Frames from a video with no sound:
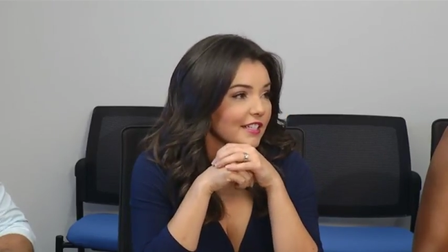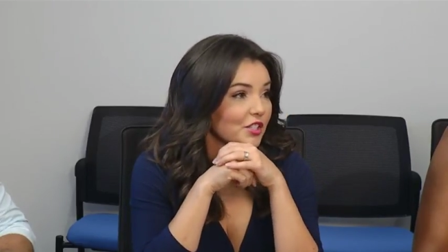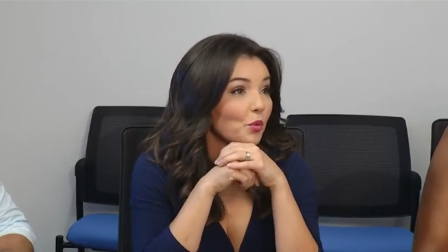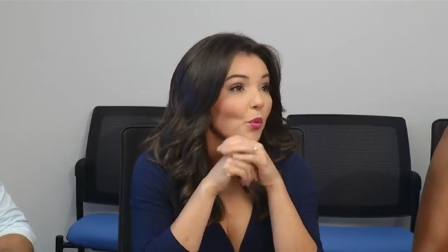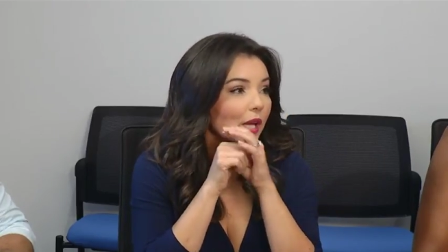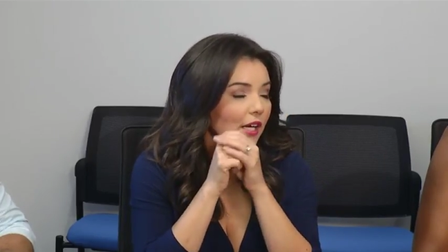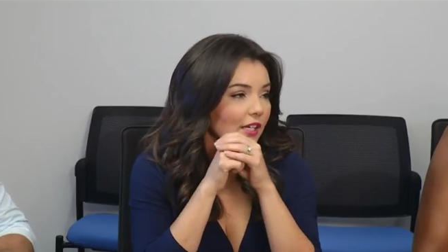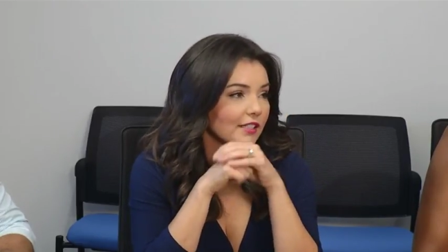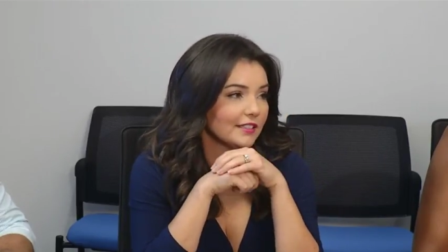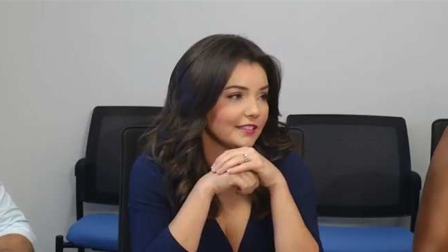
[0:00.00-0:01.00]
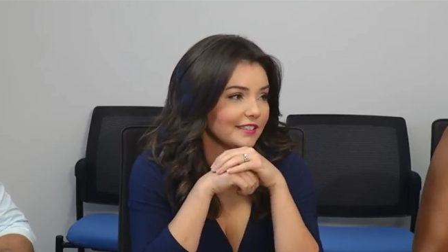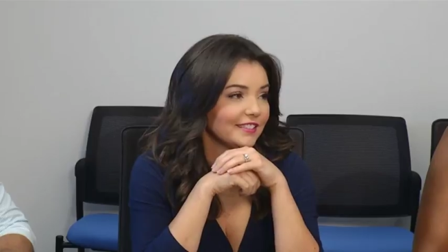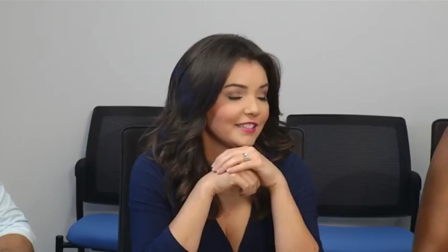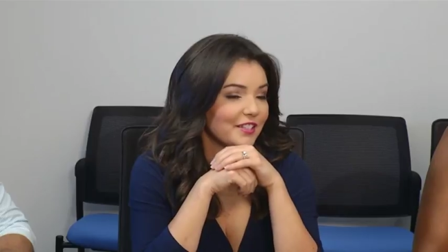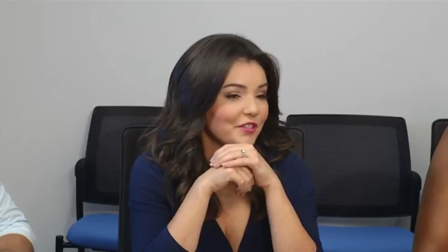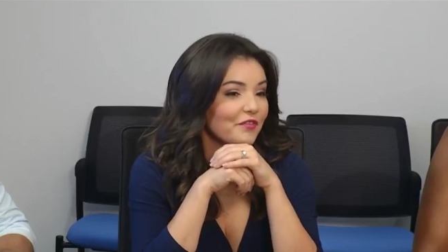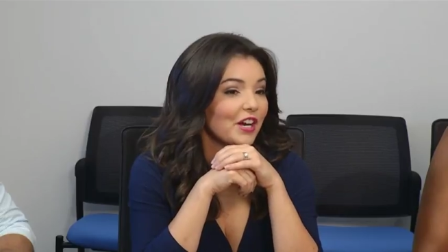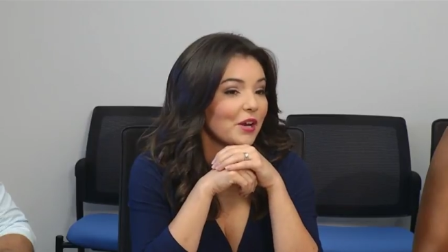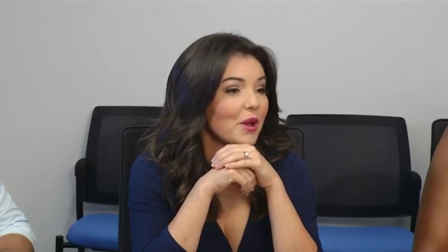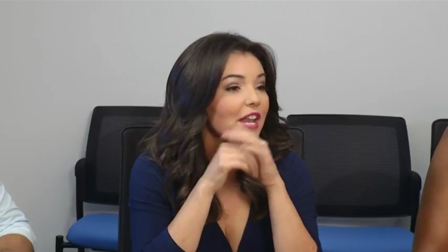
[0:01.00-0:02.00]
It's weird. It's
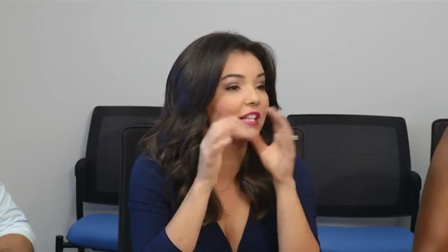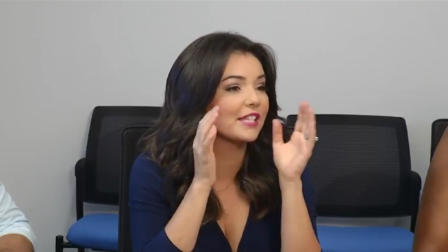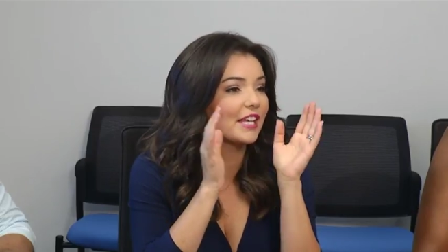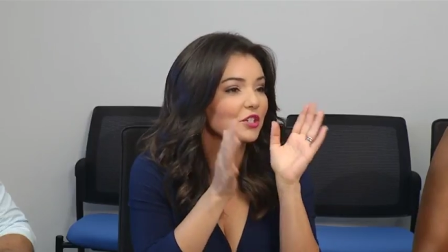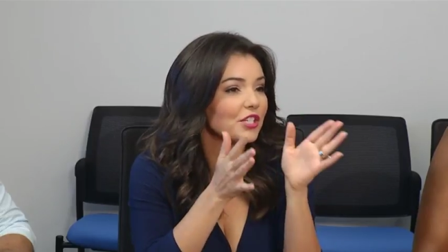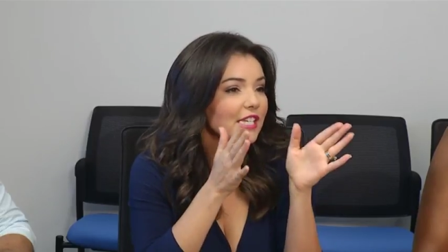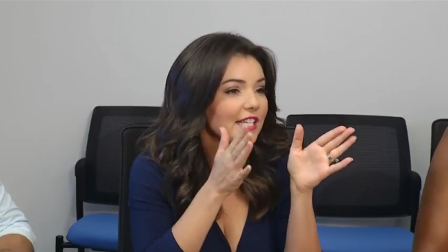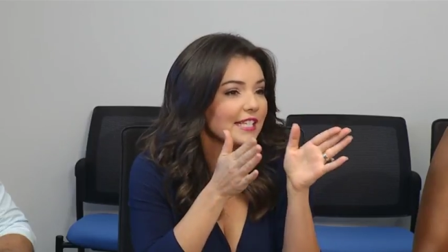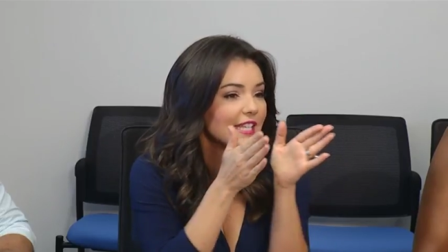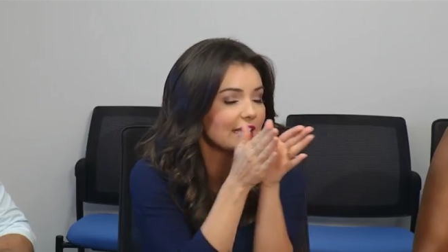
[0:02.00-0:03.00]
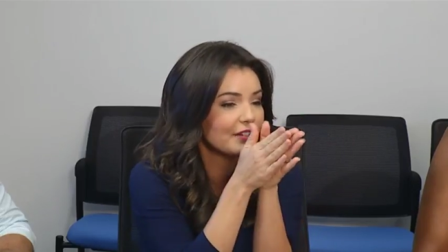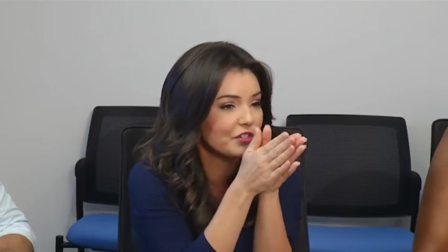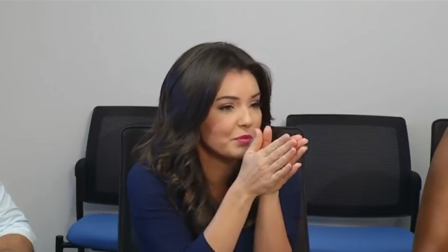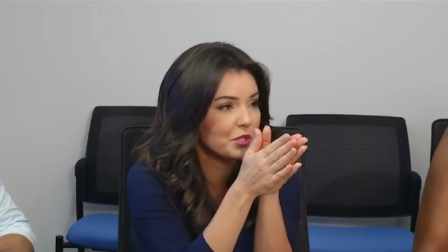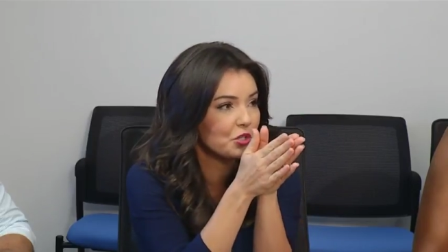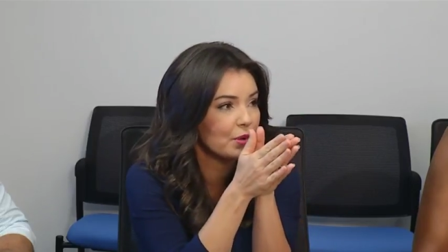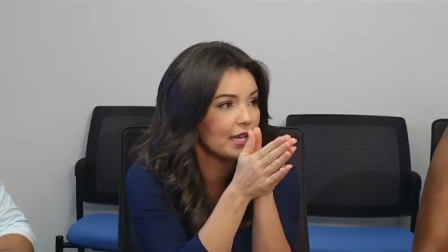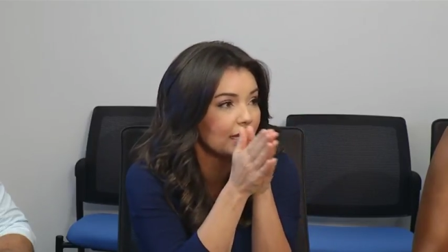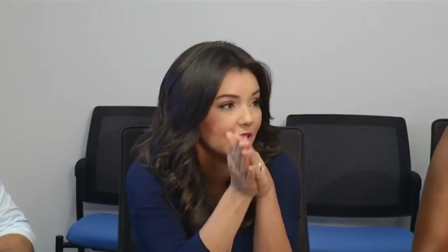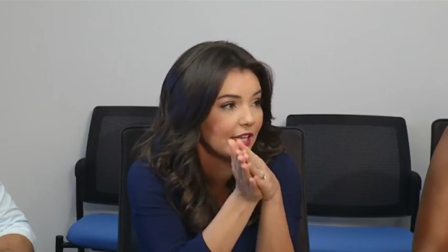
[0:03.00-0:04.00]
very, and it's interesting to see the difference
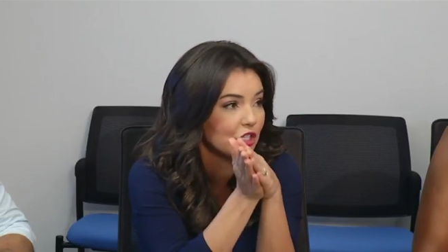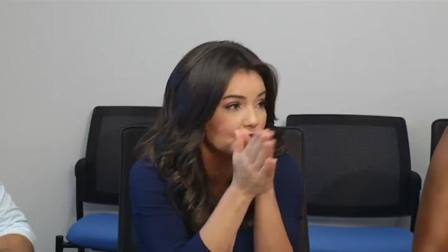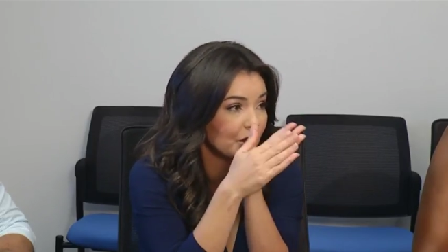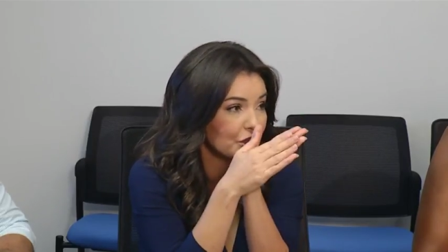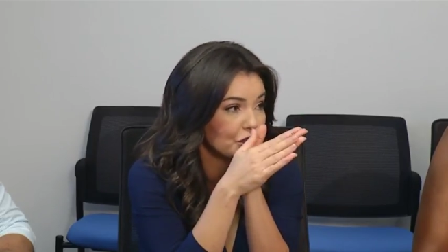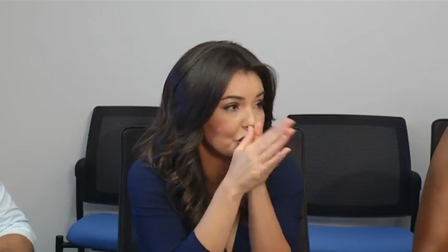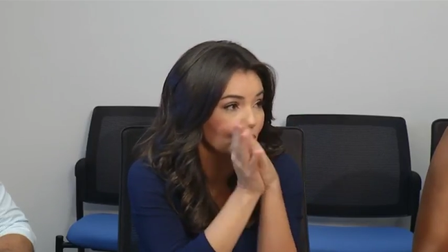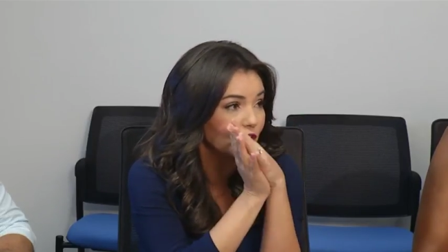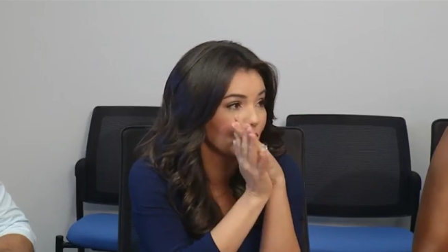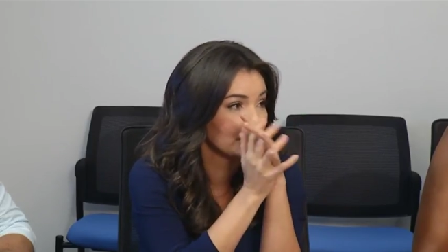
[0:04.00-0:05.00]
between nature and nurture.